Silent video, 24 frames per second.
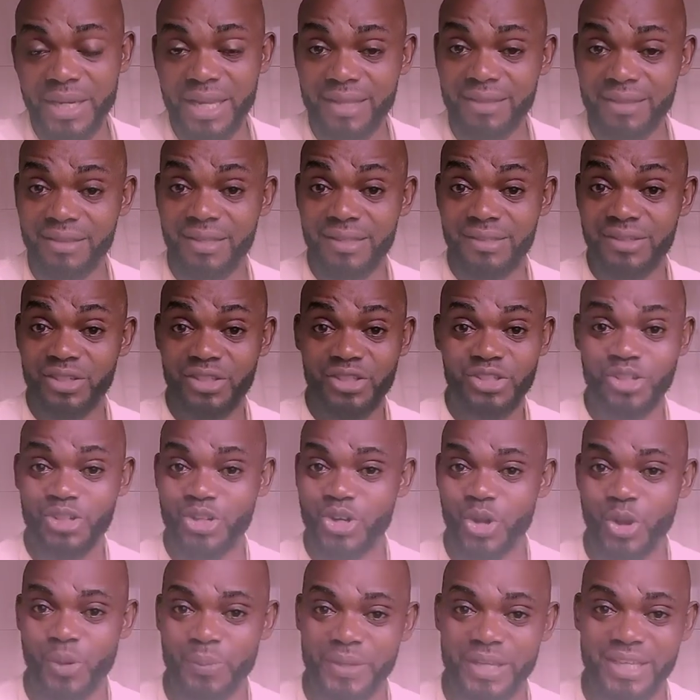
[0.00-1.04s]
And this does not
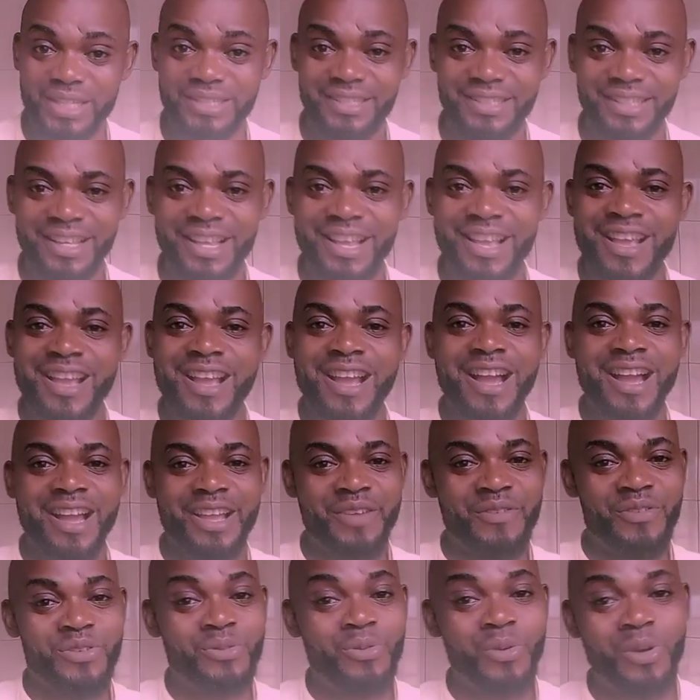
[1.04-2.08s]
come easy.
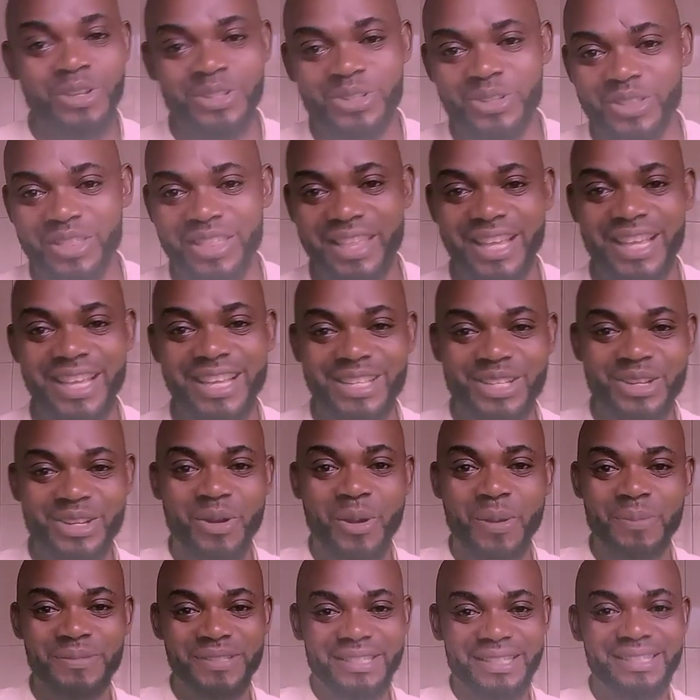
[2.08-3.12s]
If you want to think it
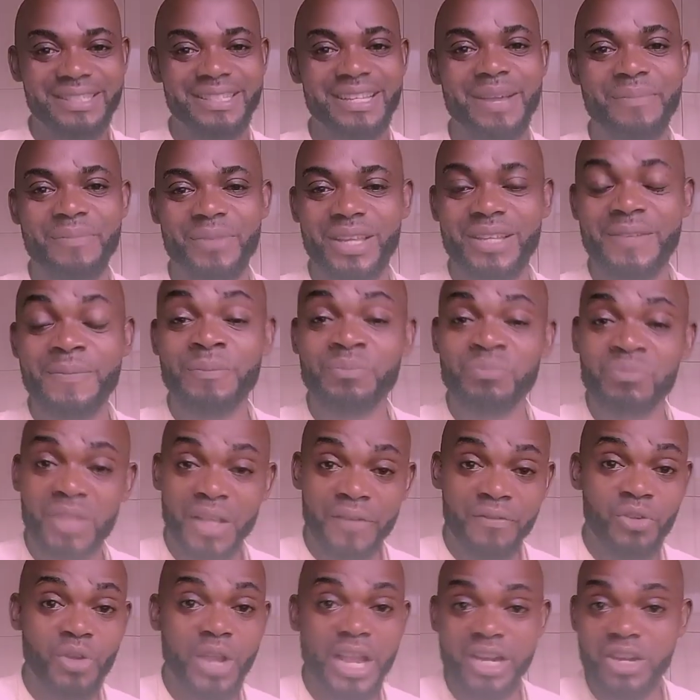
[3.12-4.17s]
comes easy, I mean,
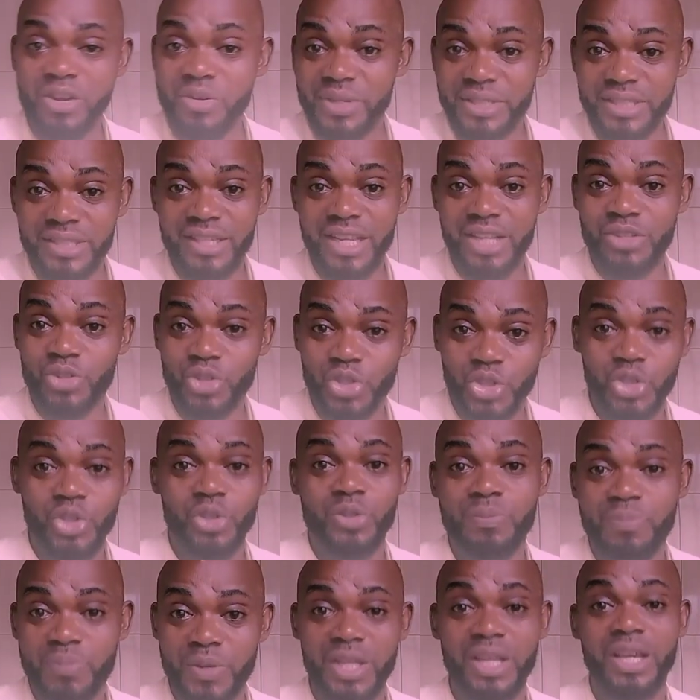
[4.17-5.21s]
if you're a Christian, you
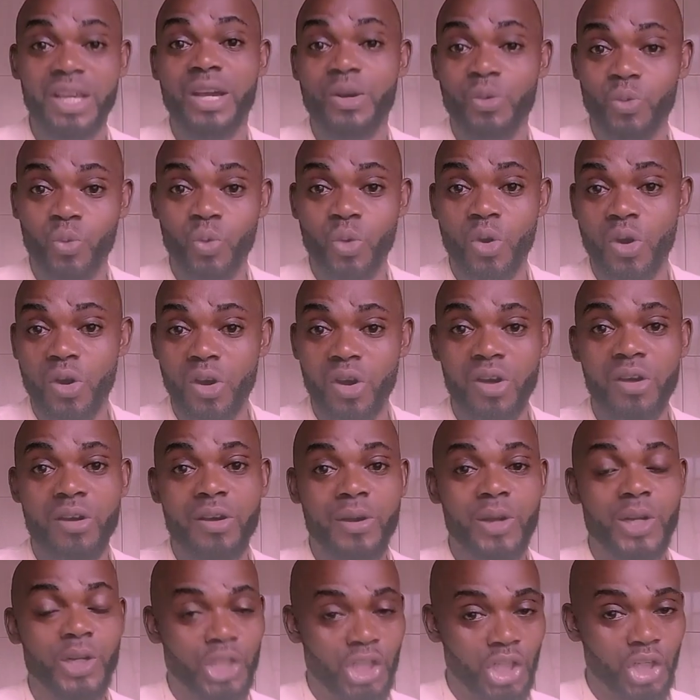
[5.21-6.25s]
should be a war
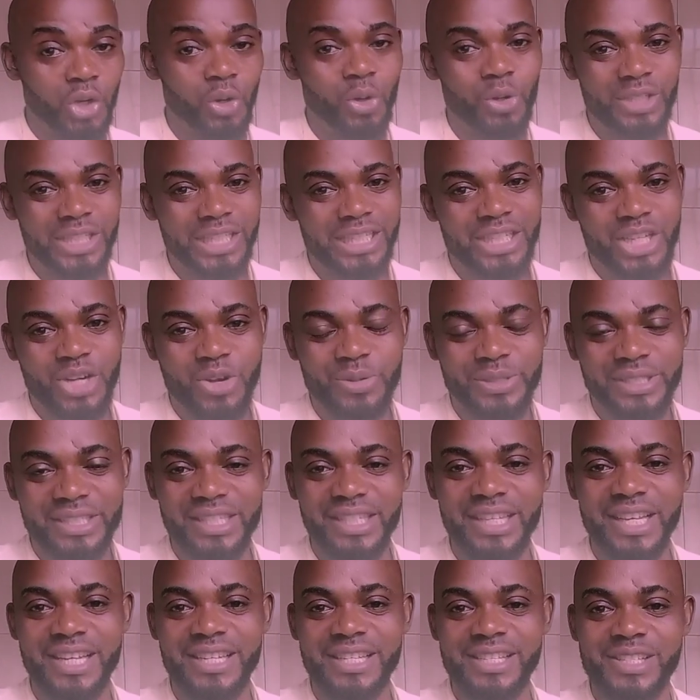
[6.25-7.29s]
Lord in
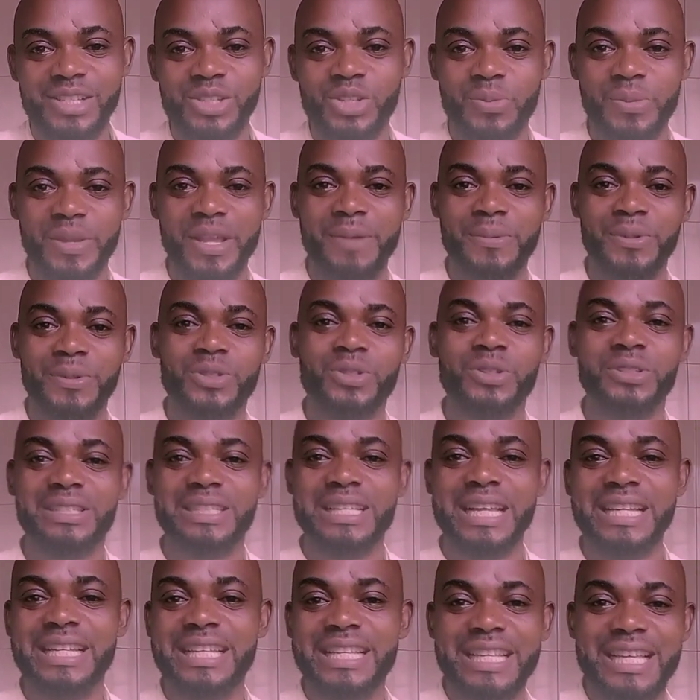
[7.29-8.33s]
Christianity to be able to
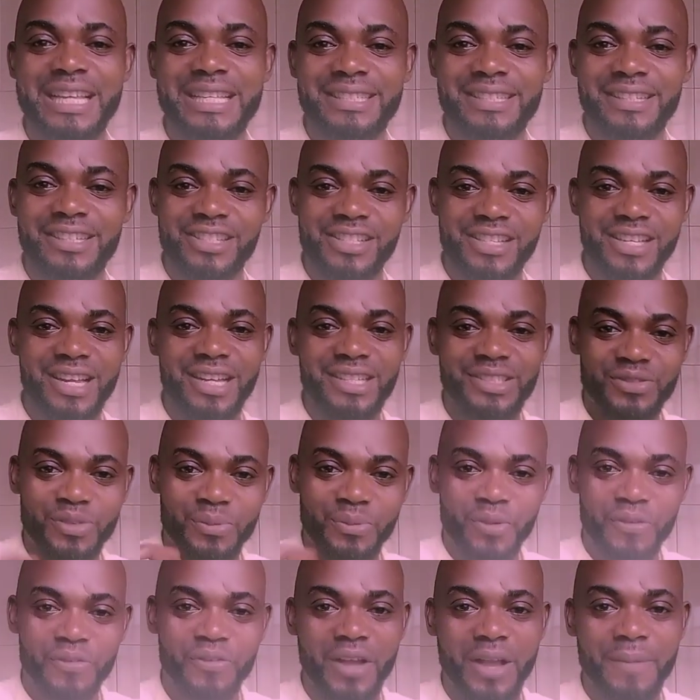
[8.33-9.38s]
stand against attacks from
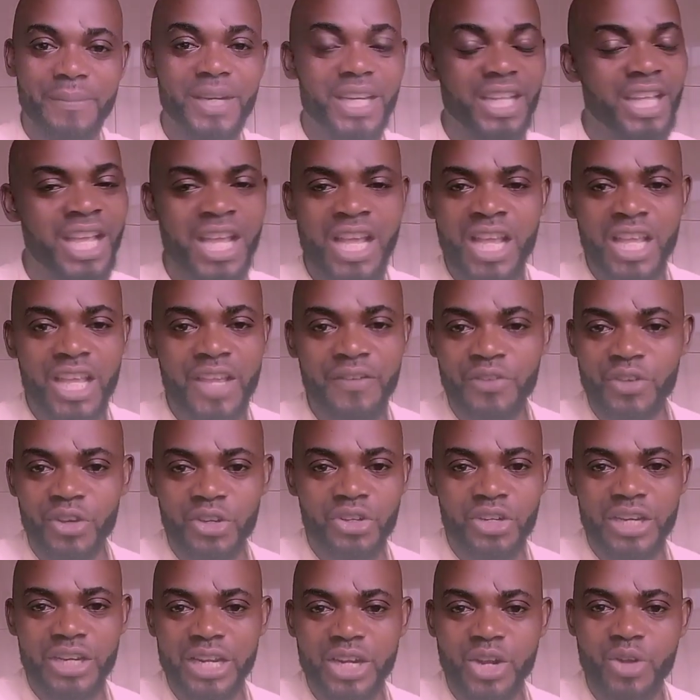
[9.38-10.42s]
your family. If you're
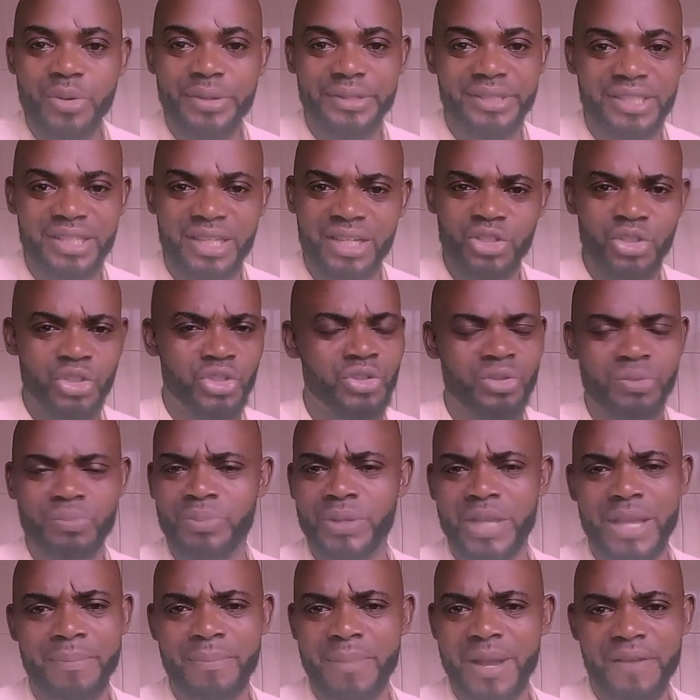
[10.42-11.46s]
not a Christian, you should
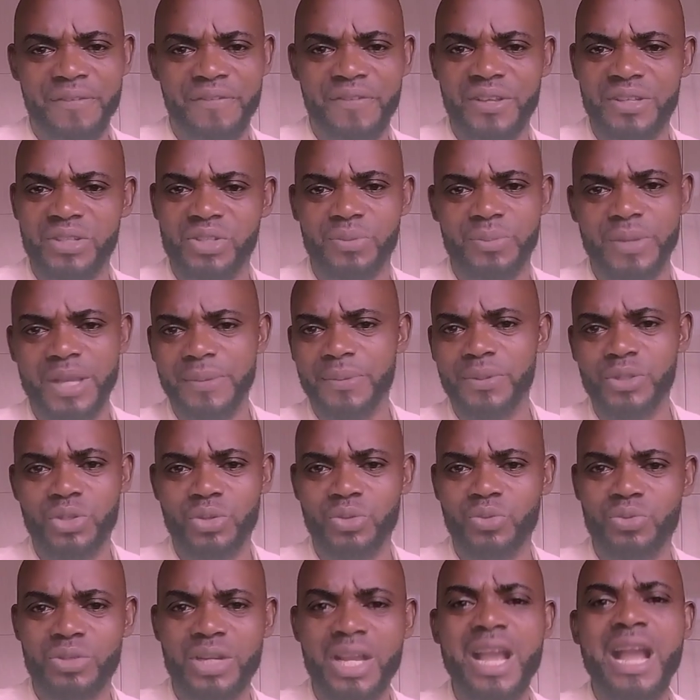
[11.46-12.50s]
be a mafia to be able
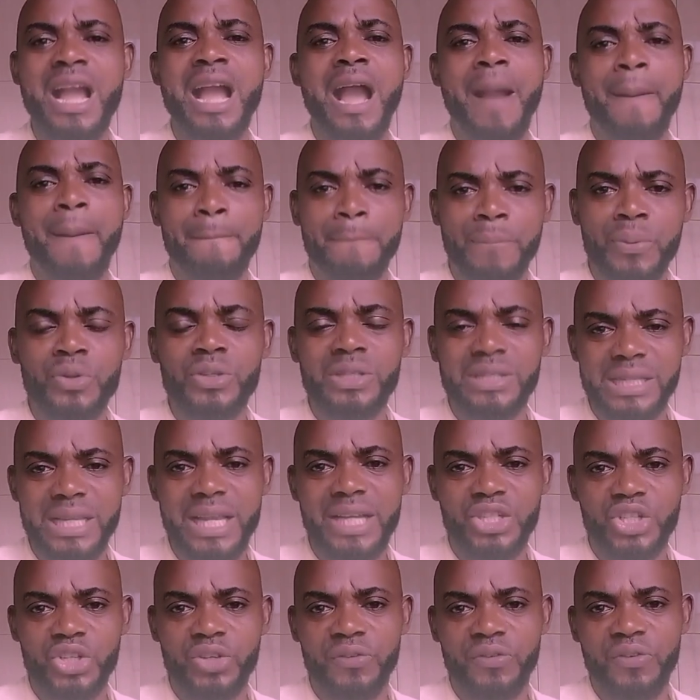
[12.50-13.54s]
to
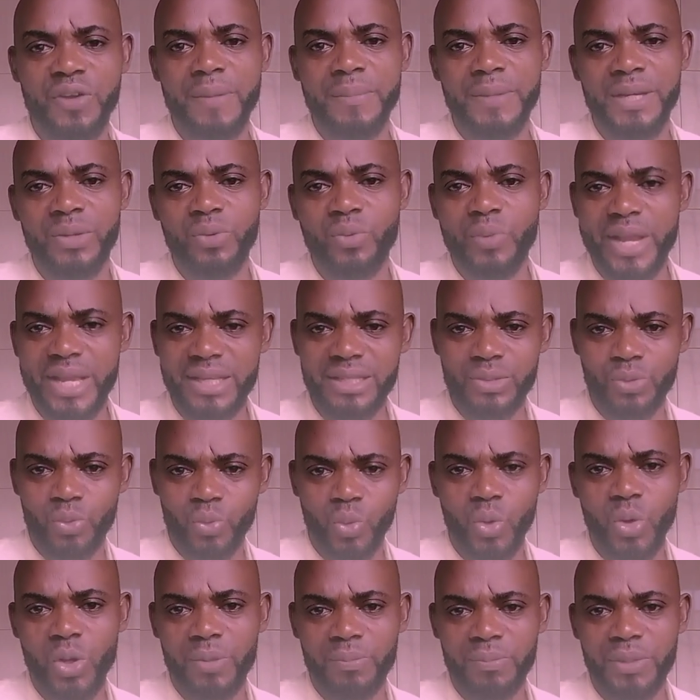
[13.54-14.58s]
protect your family when the
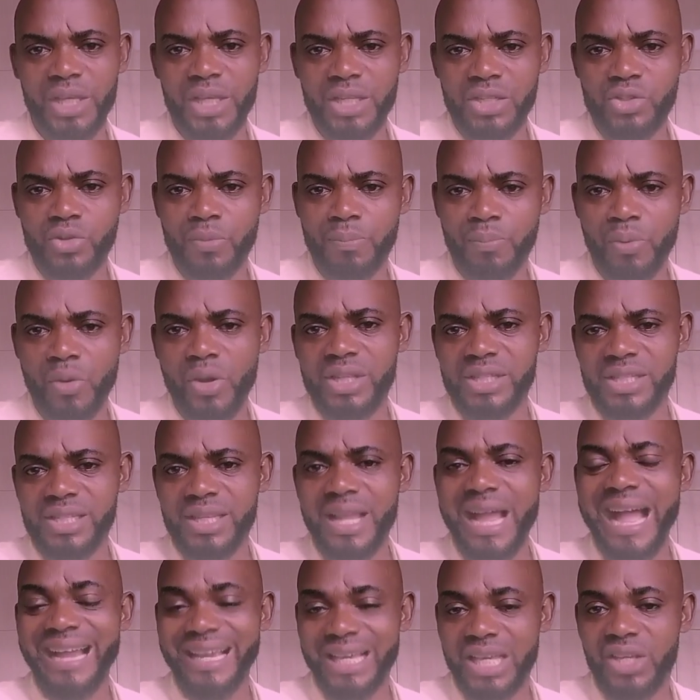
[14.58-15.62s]
world begin to point
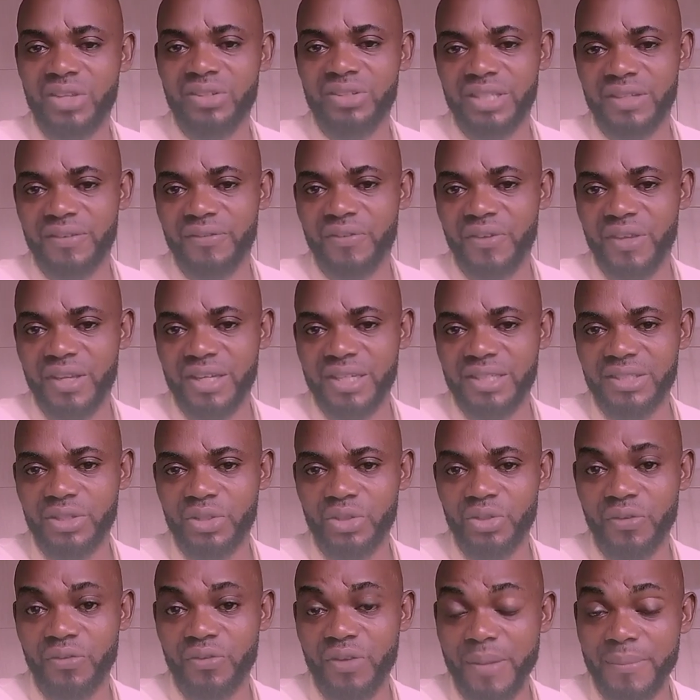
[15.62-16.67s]
accusing fingers on
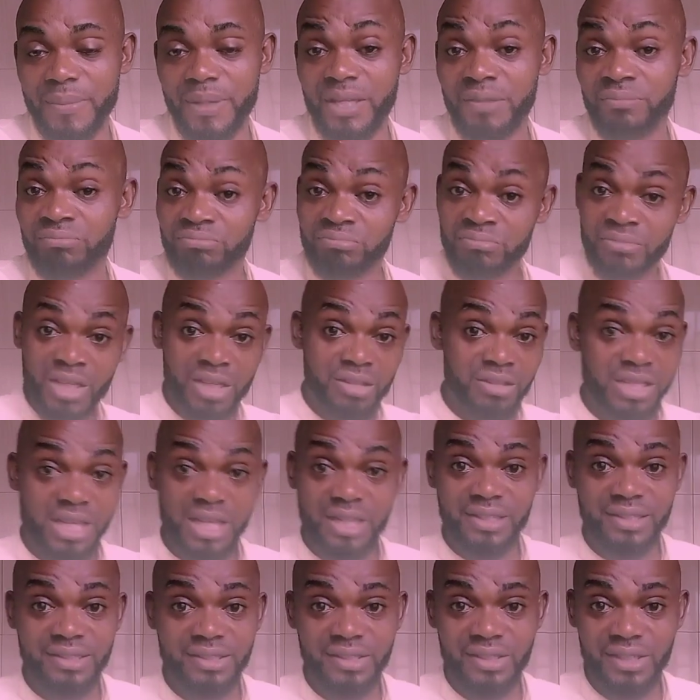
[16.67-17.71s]
your family.
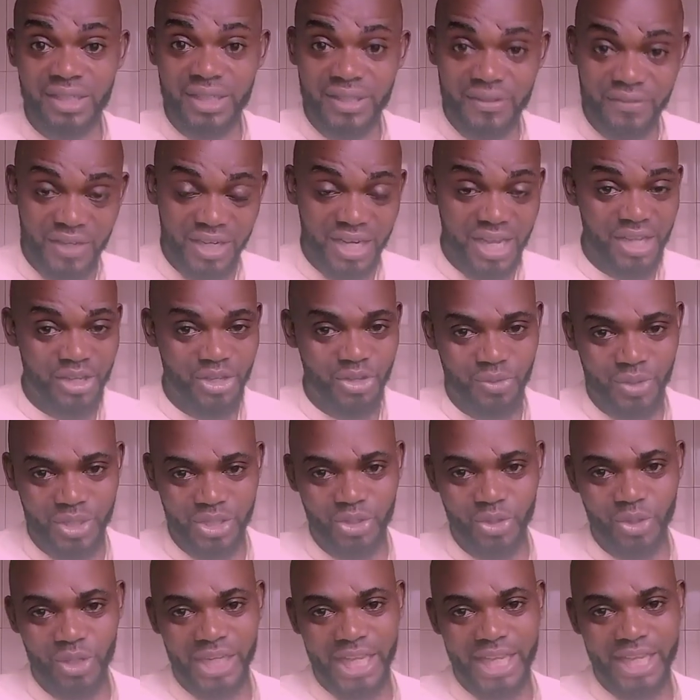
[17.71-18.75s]
Take this or leave it. I'll give it
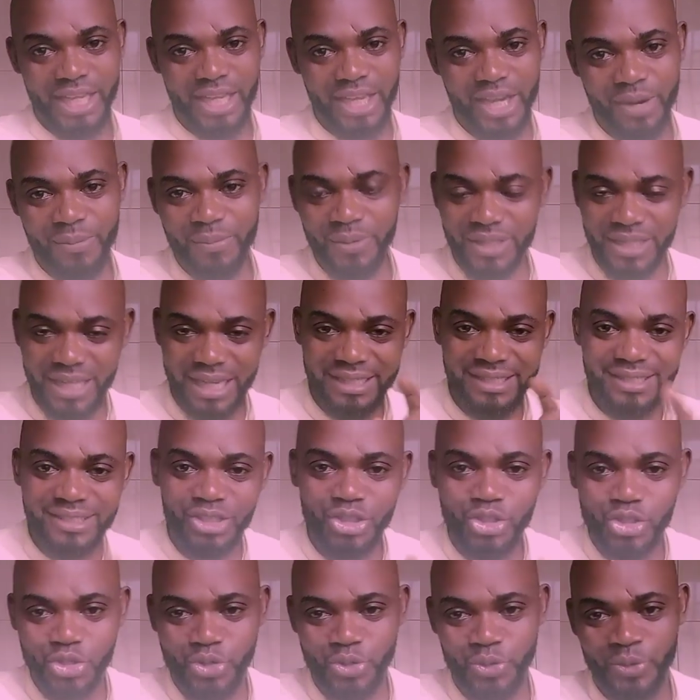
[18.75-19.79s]
all I care, but that's the
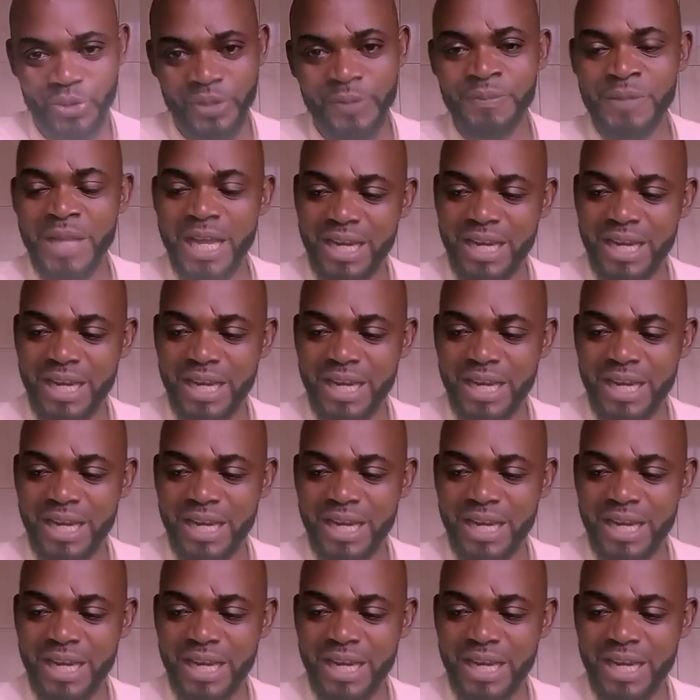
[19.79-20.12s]
truth.